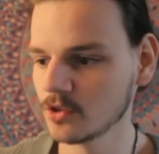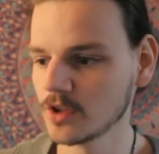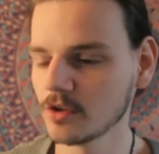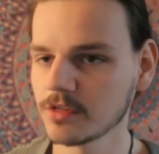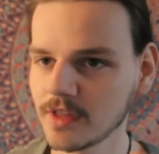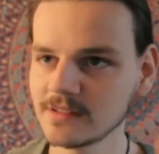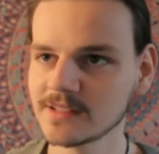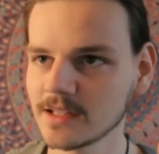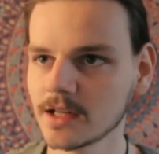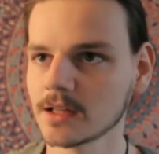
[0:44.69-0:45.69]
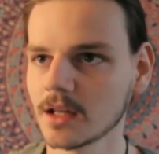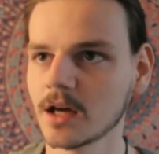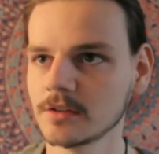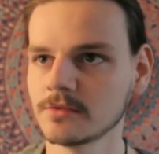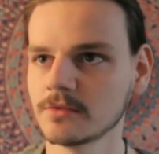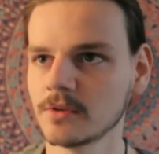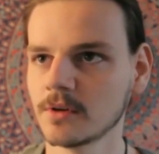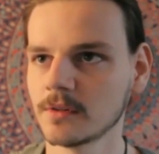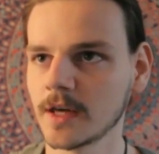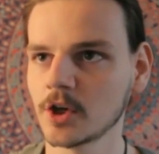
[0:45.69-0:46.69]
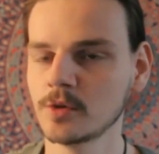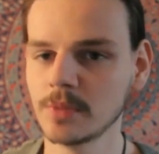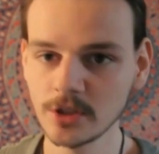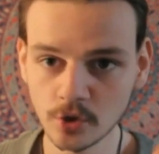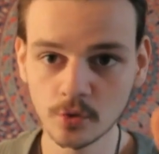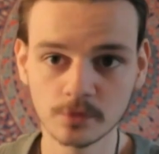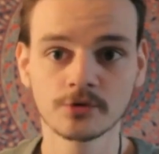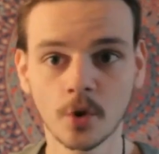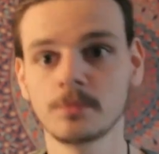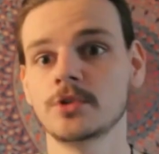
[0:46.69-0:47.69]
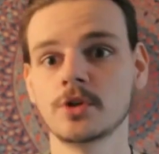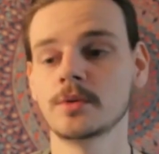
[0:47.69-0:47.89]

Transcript: the authentic life that could be you from you.